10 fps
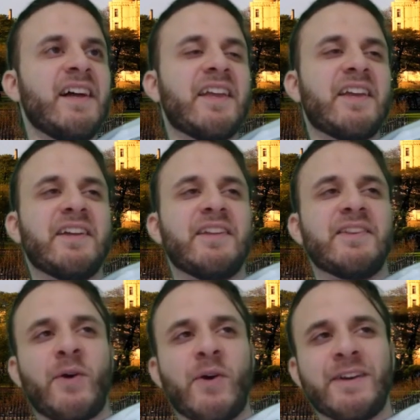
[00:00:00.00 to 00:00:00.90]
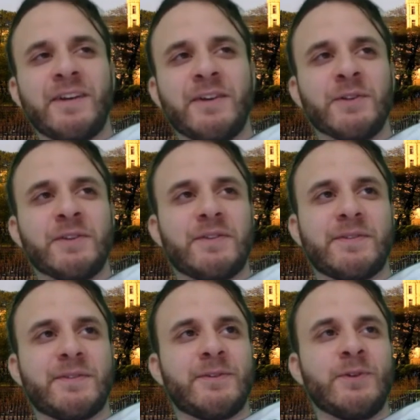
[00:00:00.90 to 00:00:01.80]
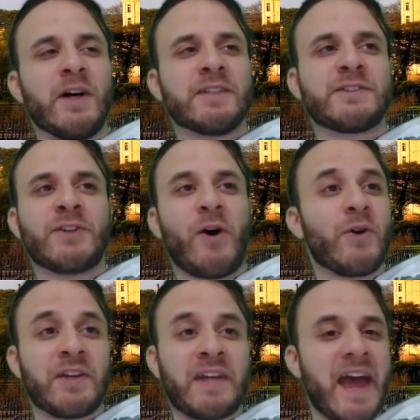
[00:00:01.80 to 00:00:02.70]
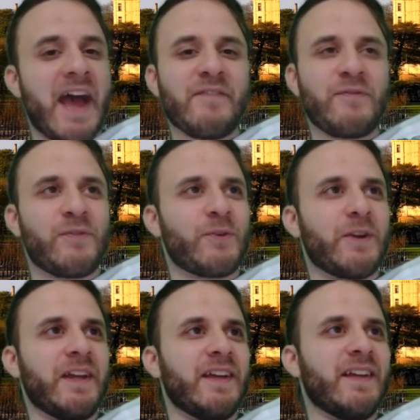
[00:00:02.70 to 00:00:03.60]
Gintoki, you are so carefree.